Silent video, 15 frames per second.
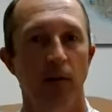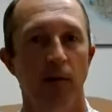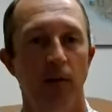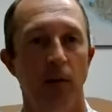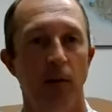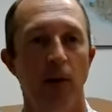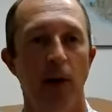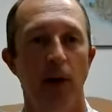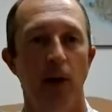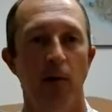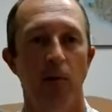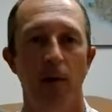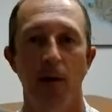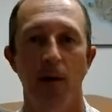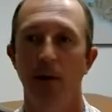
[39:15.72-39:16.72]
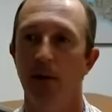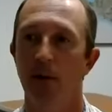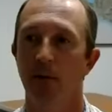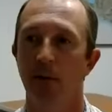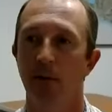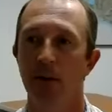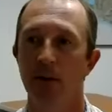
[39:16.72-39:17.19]
figure out where
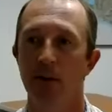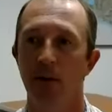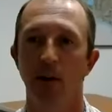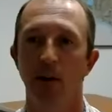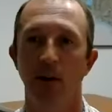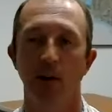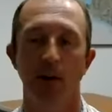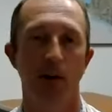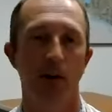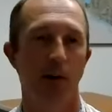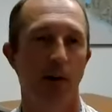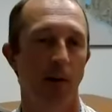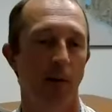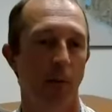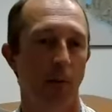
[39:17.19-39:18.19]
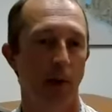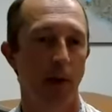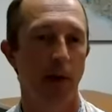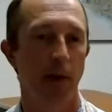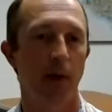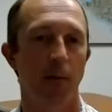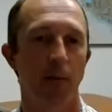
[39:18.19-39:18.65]
things are on the
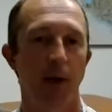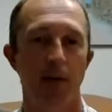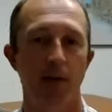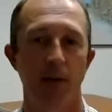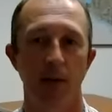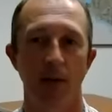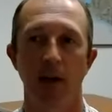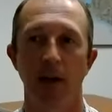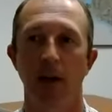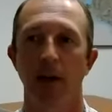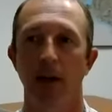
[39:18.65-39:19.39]
PIC or Maps Online.